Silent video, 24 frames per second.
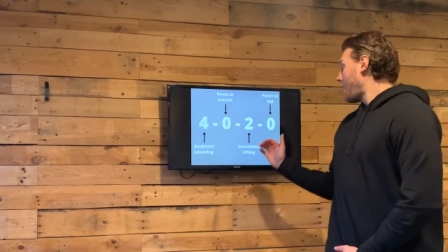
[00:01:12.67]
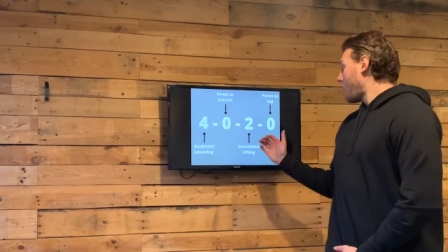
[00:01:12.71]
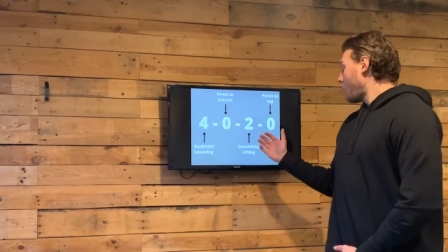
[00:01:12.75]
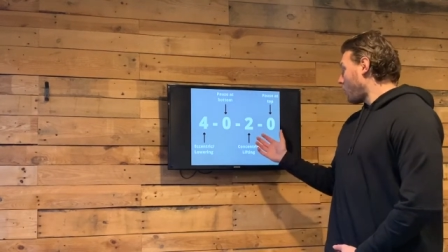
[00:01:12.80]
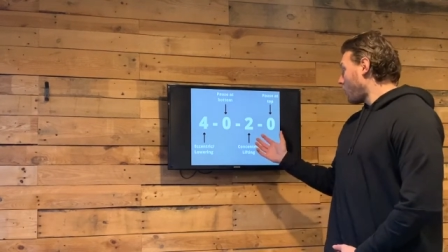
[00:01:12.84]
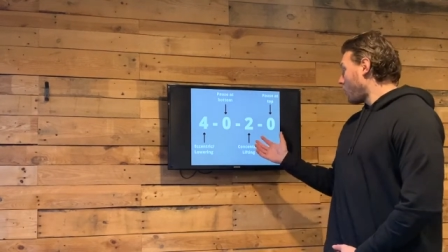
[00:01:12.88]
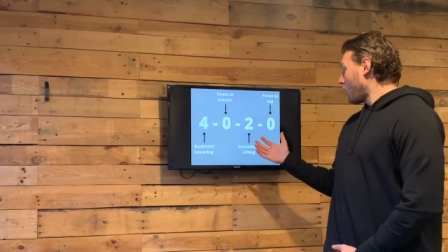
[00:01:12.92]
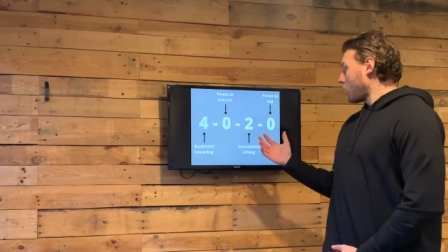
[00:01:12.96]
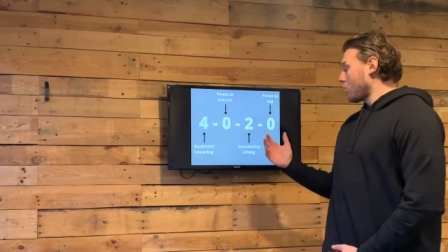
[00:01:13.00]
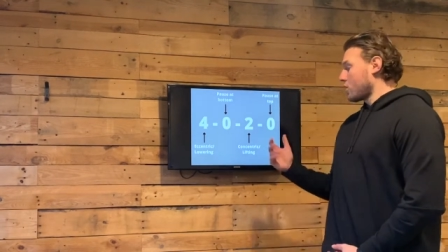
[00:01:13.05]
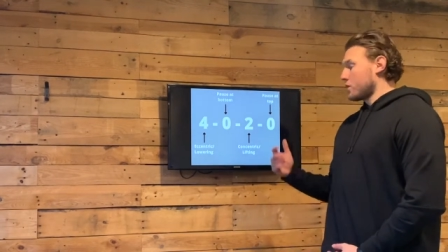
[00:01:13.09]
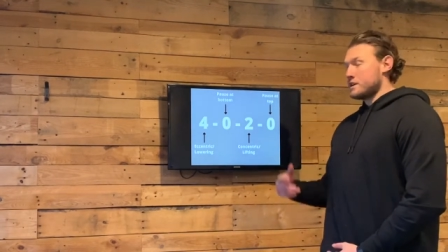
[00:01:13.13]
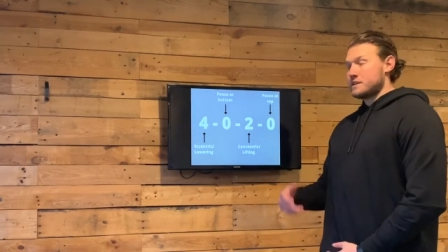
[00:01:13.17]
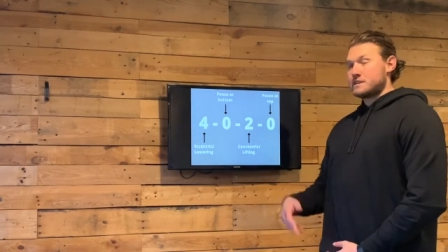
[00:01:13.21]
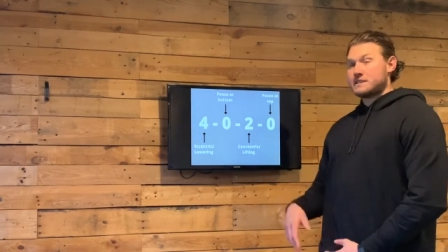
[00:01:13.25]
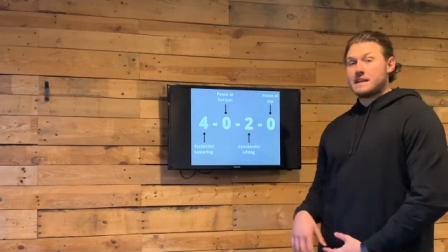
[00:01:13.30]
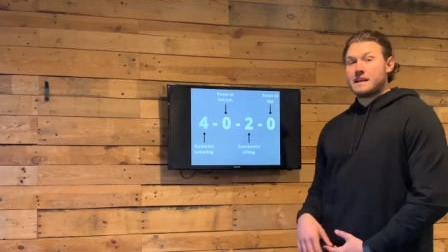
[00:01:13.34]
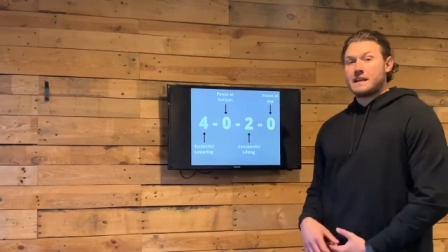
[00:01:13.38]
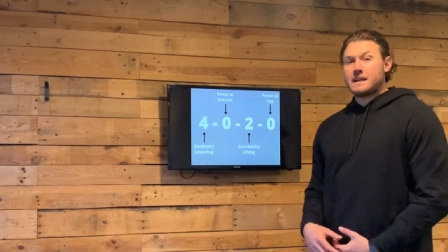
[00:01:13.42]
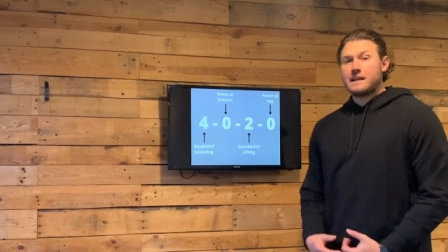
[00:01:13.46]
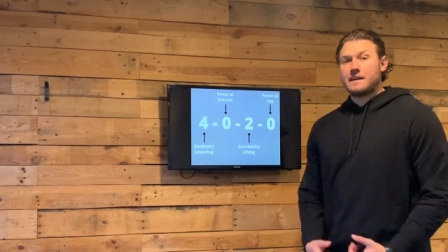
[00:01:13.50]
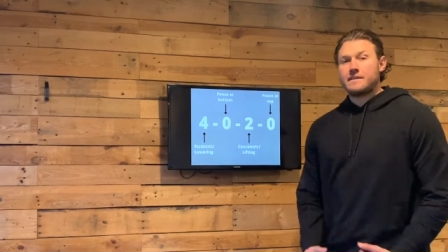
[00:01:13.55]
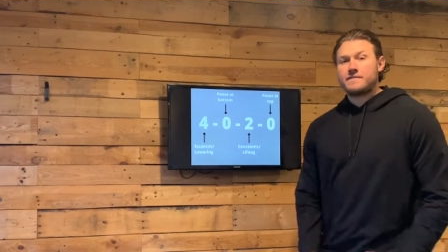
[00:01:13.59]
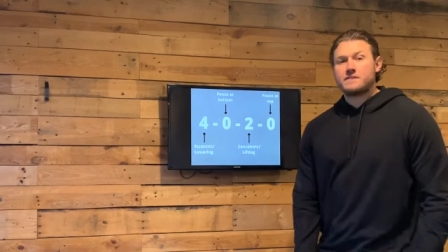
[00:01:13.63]
or on a
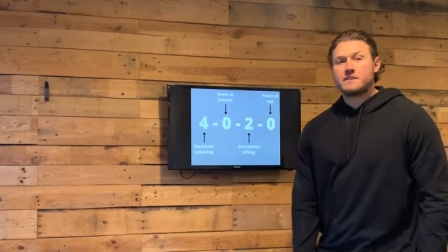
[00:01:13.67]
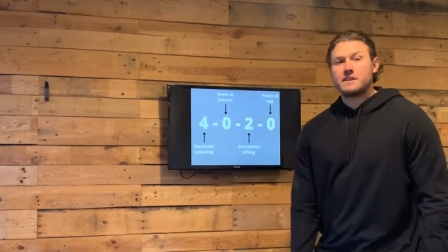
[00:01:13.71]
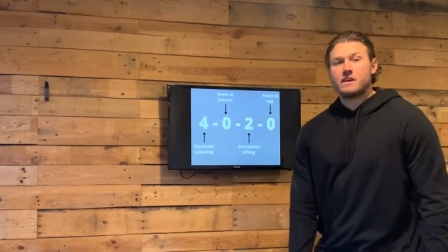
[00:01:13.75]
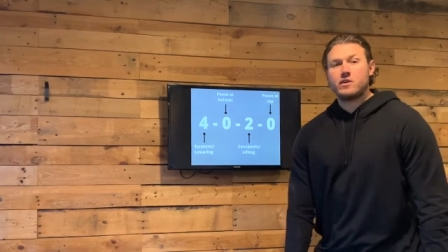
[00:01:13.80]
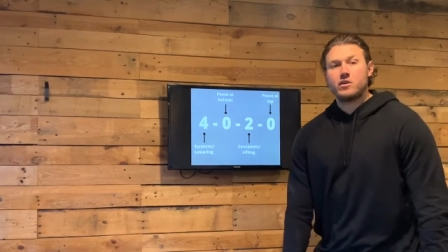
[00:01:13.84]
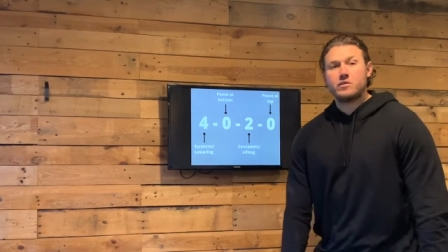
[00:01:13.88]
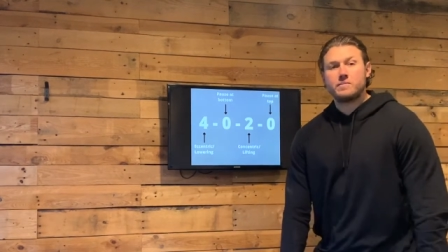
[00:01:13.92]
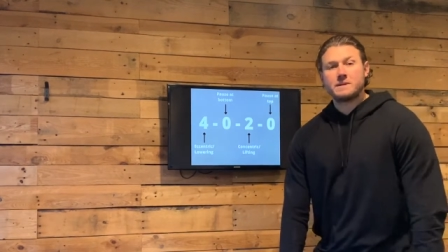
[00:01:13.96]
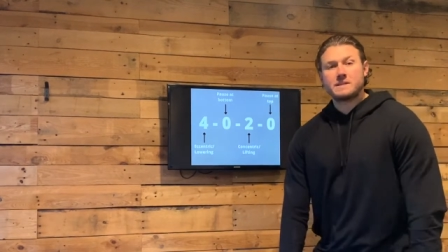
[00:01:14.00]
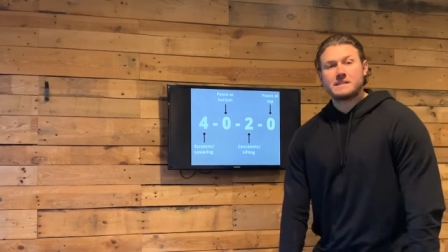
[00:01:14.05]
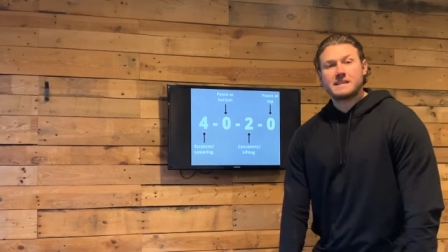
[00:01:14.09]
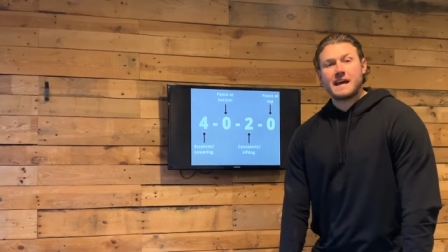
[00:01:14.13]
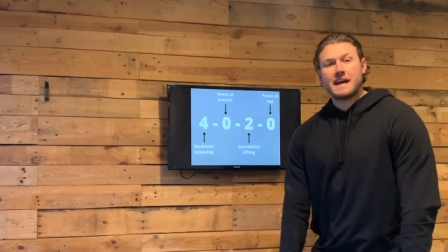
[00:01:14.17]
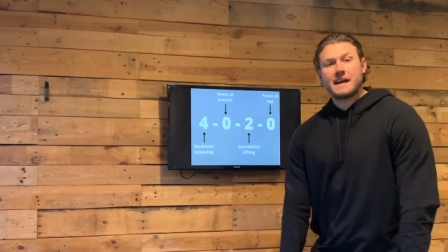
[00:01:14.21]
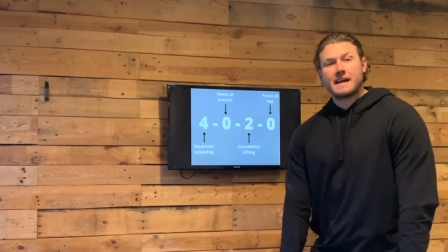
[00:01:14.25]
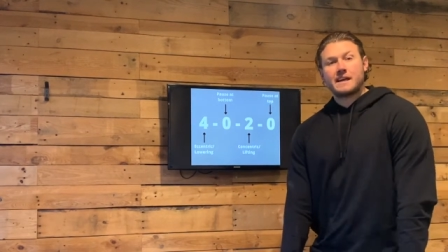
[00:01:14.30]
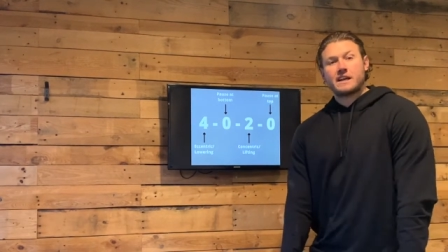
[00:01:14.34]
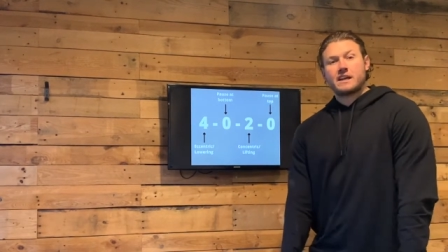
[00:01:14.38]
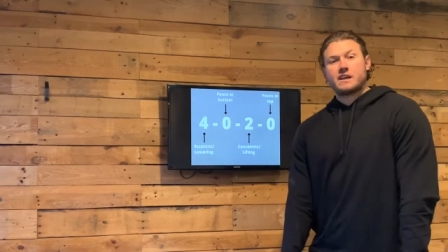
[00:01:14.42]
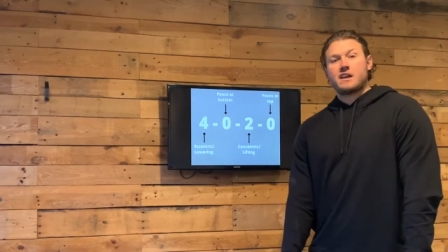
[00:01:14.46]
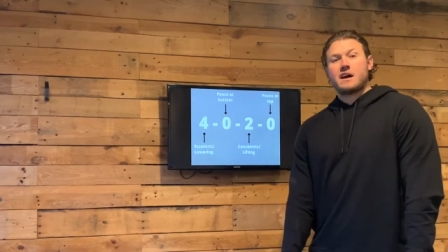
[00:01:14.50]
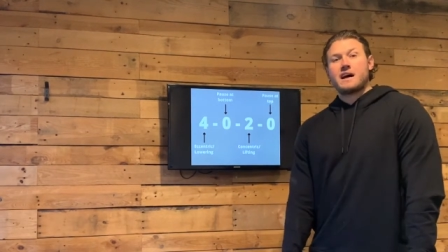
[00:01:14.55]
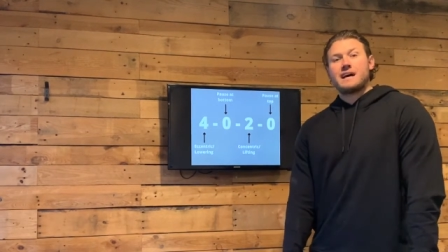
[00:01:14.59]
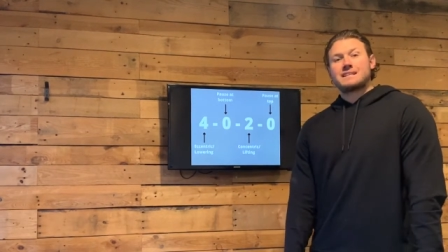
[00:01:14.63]
deadlift, it would be taking
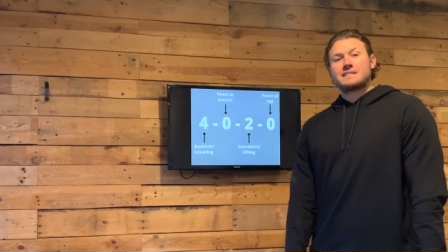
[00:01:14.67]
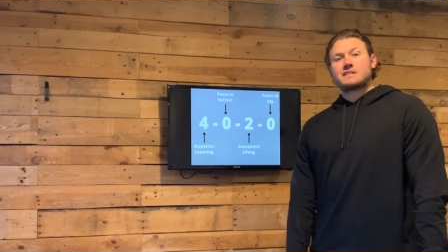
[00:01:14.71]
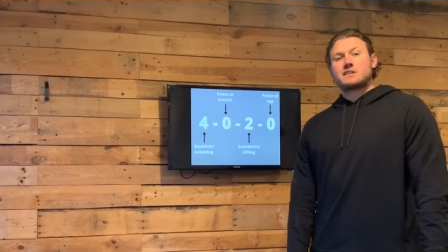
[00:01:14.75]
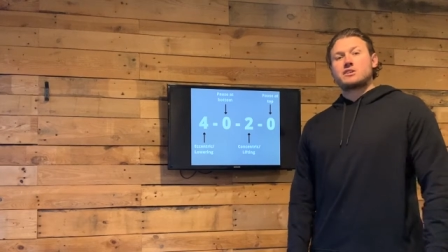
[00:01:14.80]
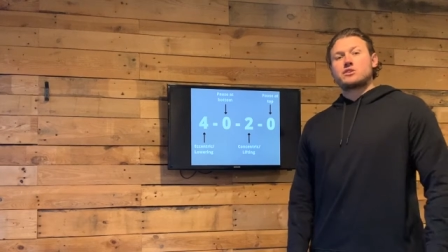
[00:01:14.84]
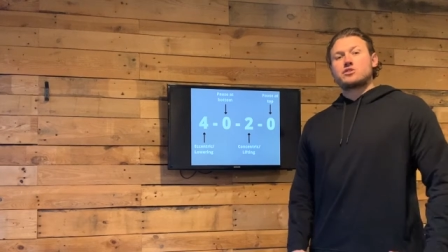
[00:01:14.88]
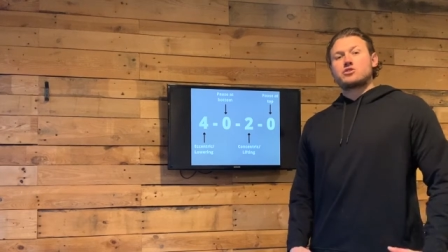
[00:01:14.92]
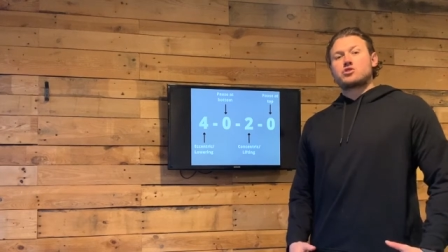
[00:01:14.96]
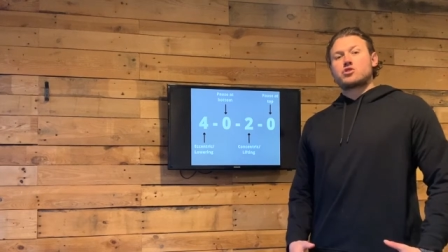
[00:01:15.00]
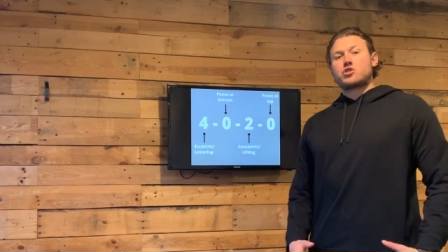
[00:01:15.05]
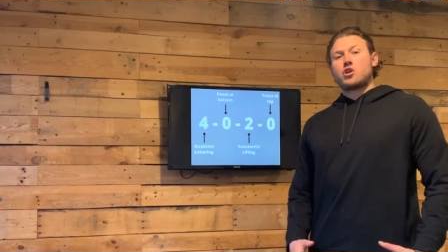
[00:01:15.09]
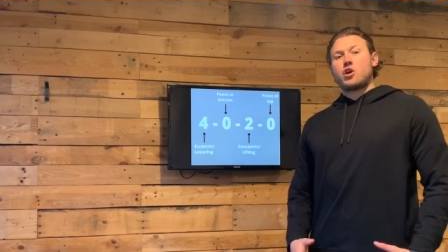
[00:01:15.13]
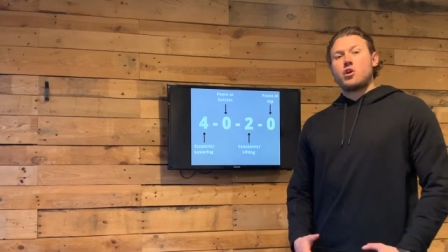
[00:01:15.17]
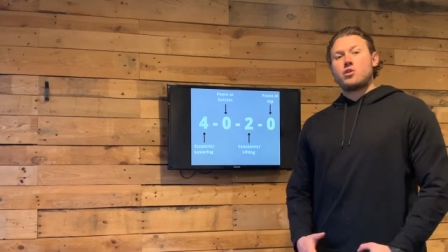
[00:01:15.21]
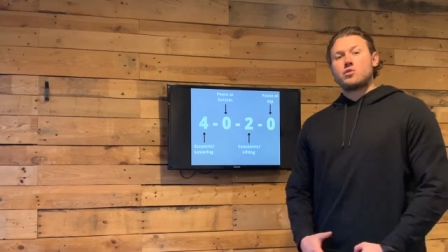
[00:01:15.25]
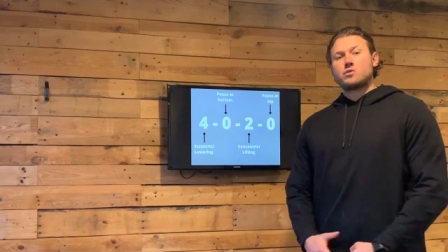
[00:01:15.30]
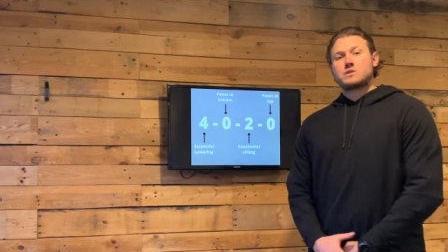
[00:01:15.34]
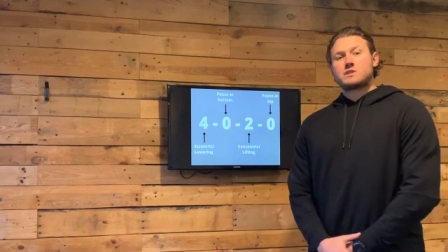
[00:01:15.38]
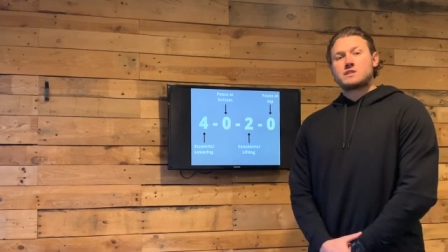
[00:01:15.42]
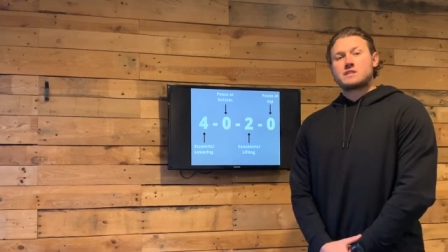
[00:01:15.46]
a nice controlled